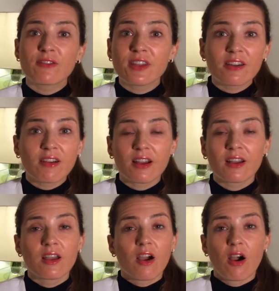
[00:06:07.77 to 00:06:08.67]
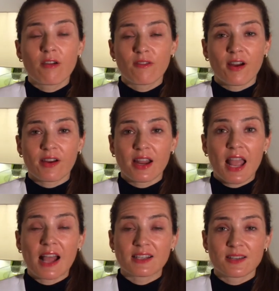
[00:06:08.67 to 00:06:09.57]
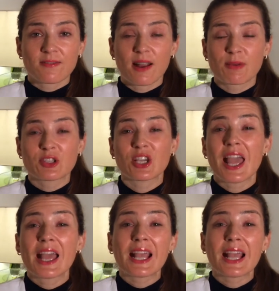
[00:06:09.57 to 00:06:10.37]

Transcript: vera are very anti-inflammatory,